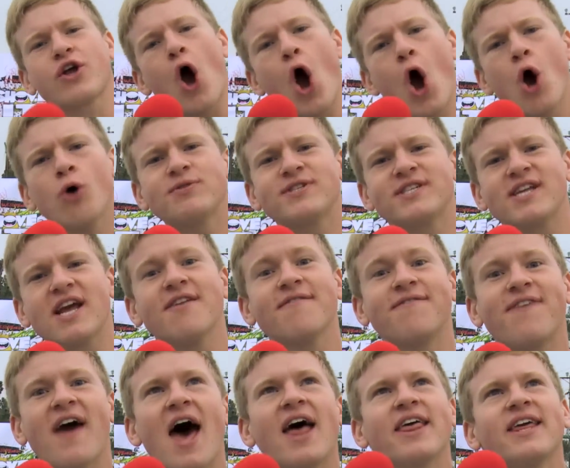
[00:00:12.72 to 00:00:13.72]
host and
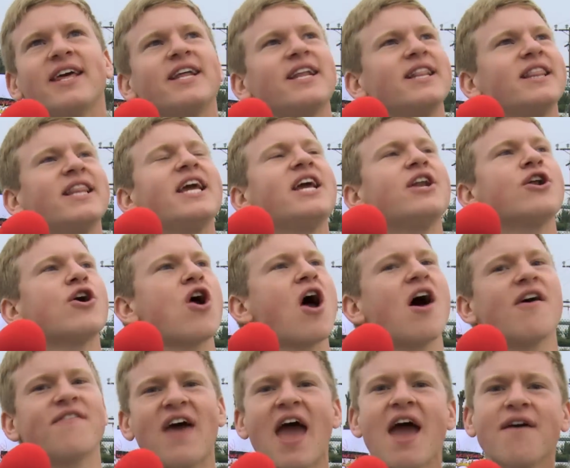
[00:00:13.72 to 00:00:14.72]
valiant leader
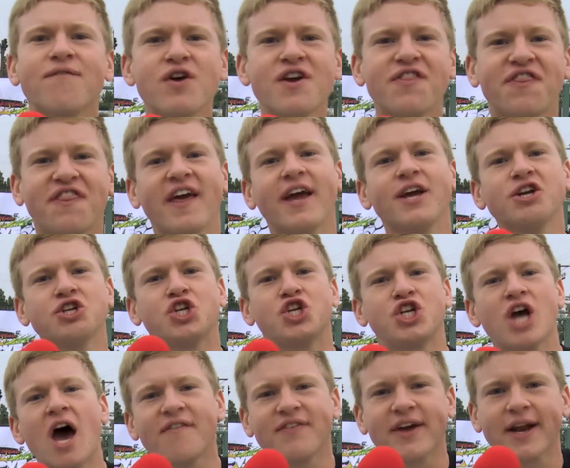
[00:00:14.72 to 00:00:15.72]
of everything
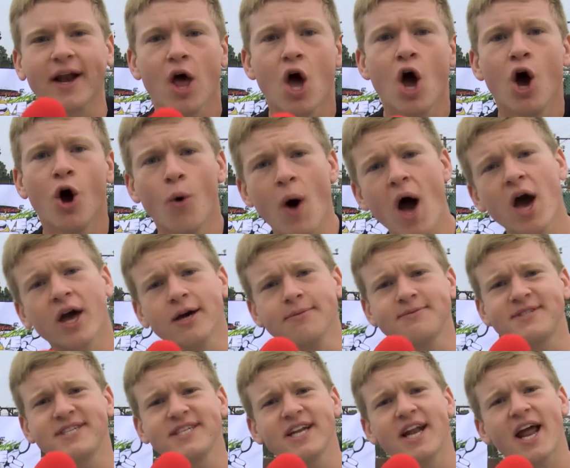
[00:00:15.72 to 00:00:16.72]
Shove It. Welcome
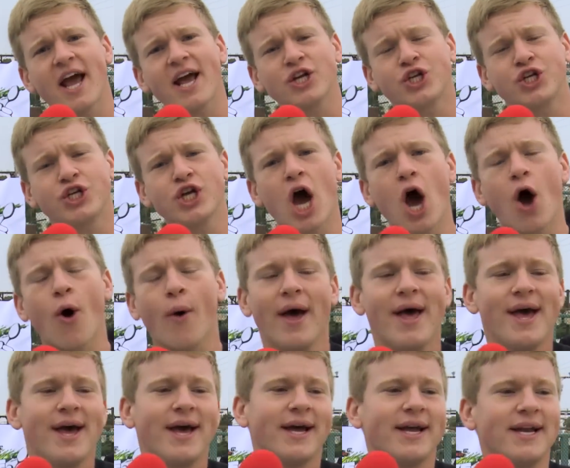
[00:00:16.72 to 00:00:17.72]
to today's show.
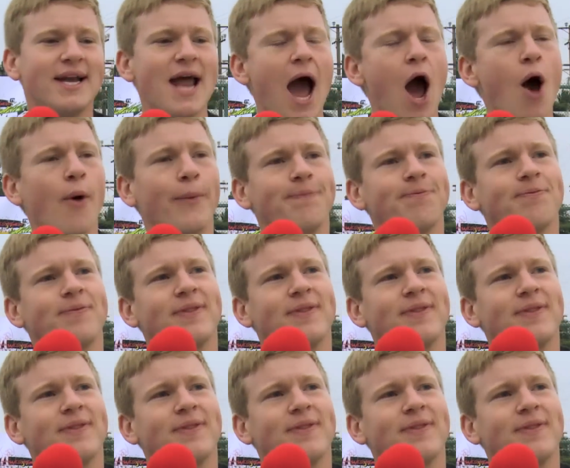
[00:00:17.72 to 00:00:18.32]
Now,